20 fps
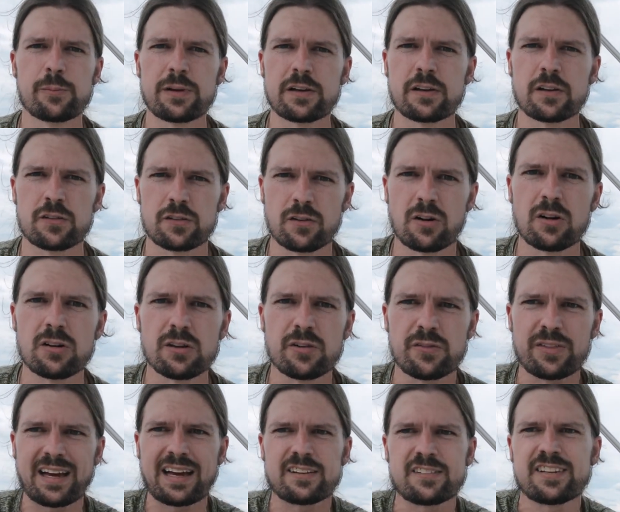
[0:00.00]
Because all of
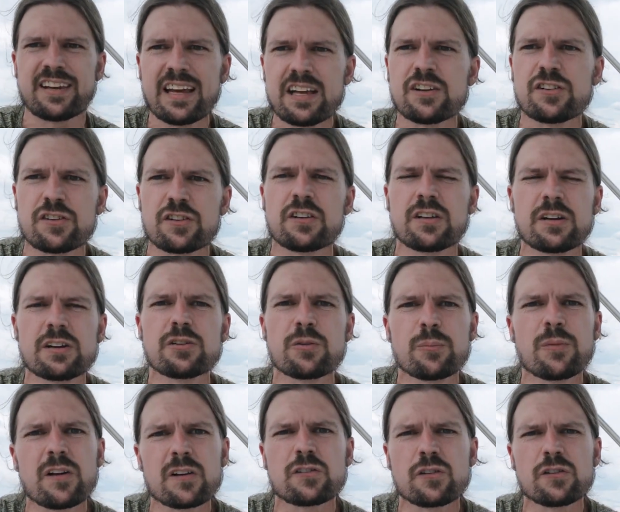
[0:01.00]
that tension in your
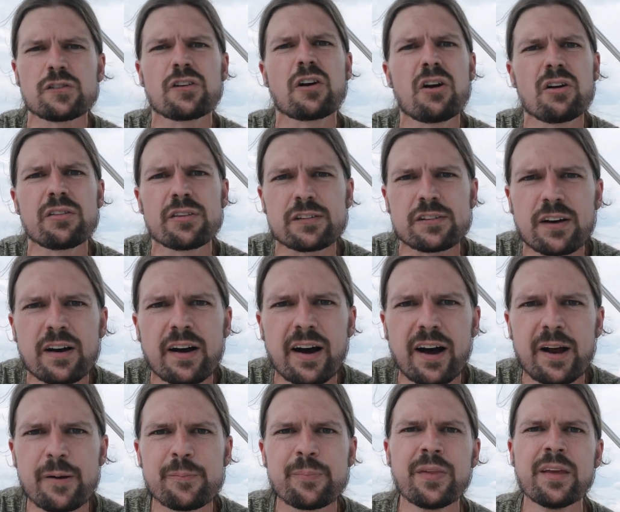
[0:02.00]
muscles all the
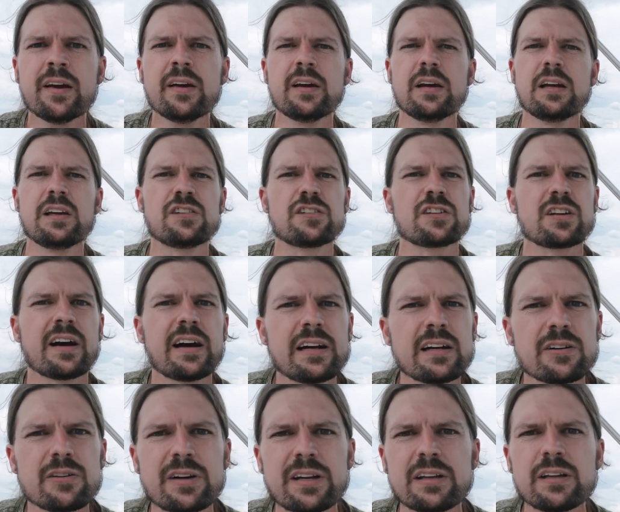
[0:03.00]
time is
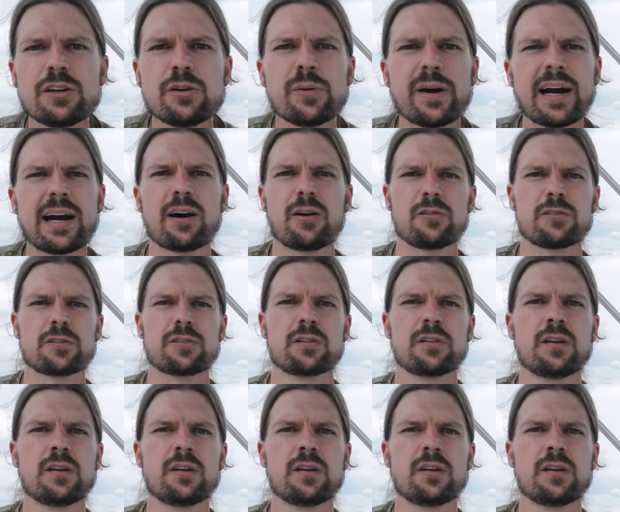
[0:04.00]
tiring you out.